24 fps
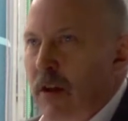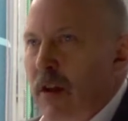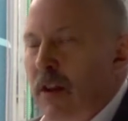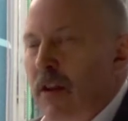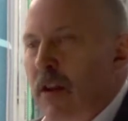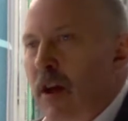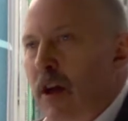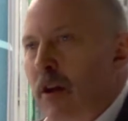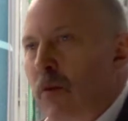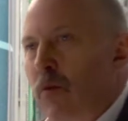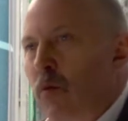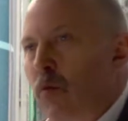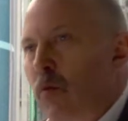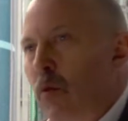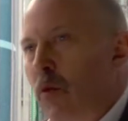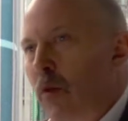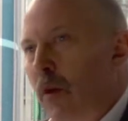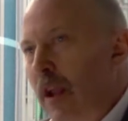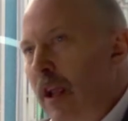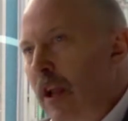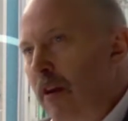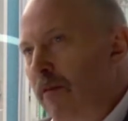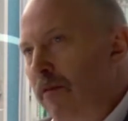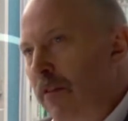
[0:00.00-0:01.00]
that will
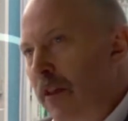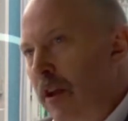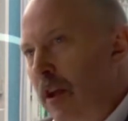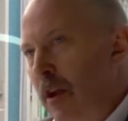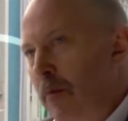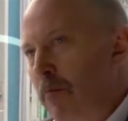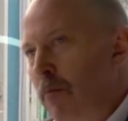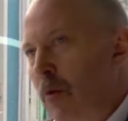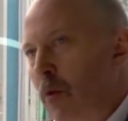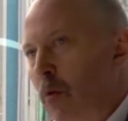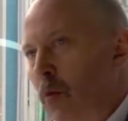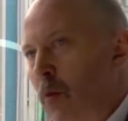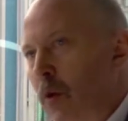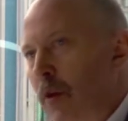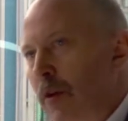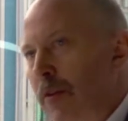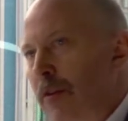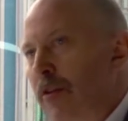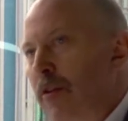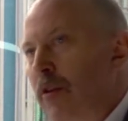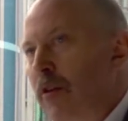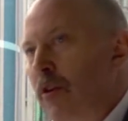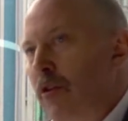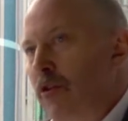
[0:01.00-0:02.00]
leave them
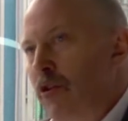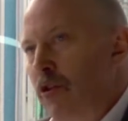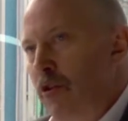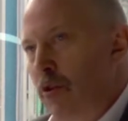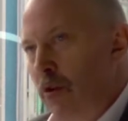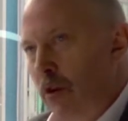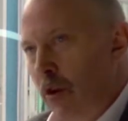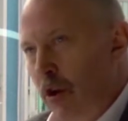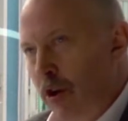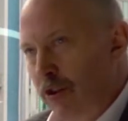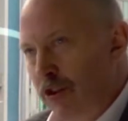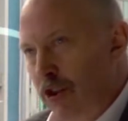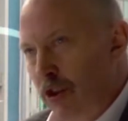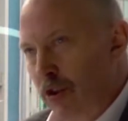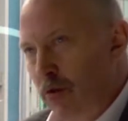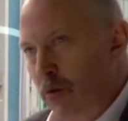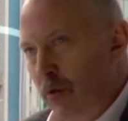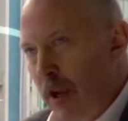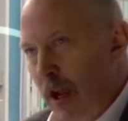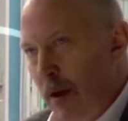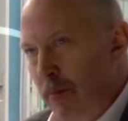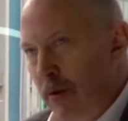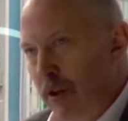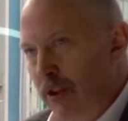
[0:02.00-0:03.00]
with neurological
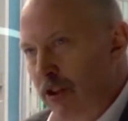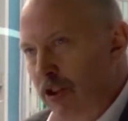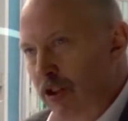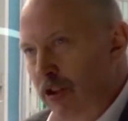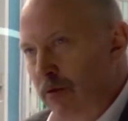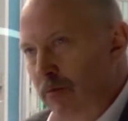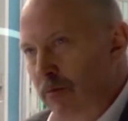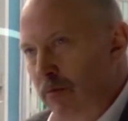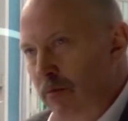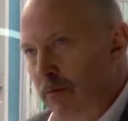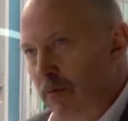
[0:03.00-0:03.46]
damage,